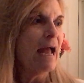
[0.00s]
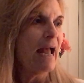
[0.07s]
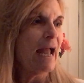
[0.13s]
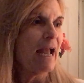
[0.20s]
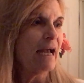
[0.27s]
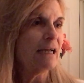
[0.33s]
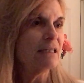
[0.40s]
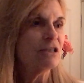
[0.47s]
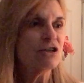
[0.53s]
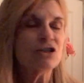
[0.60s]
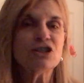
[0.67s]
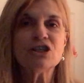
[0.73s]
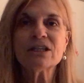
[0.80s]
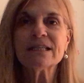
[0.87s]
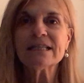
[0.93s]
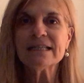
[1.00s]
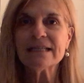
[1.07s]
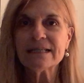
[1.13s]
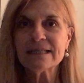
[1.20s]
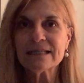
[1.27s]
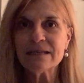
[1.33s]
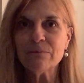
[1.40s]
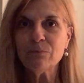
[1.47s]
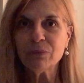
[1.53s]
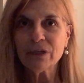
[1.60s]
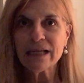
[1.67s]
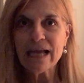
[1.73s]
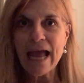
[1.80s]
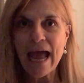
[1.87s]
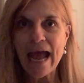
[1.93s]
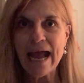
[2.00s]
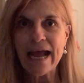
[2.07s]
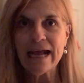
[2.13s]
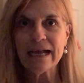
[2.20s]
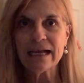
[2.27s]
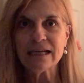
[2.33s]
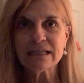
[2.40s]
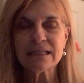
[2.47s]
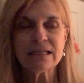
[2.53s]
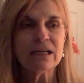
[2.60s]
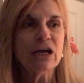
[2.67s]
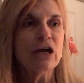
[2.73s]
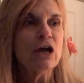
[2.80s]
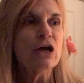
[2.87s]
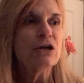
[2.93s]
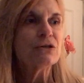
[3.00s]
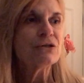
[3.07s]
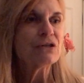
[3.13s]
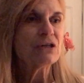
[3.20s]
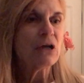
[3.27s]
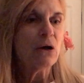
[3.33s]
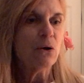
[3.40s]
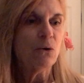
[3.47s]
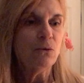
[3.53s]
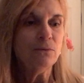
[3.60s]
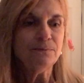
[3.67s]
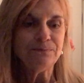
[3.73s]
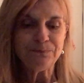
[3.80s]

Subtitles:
and just to simply hang it. So